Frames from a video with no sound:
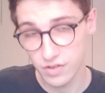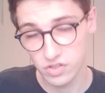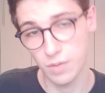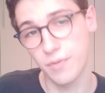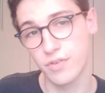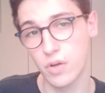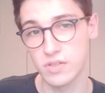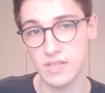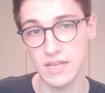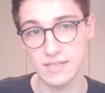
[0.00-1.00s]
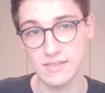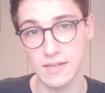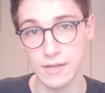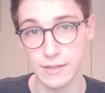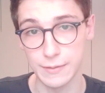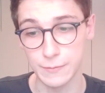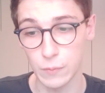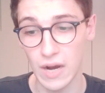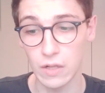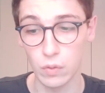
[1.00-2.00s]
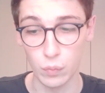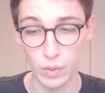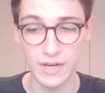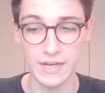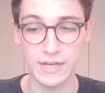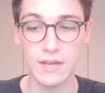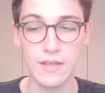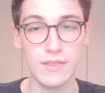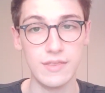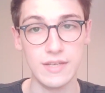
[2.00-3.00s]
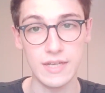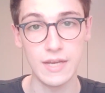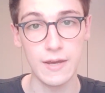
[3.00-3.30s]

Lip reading: some of those things while running the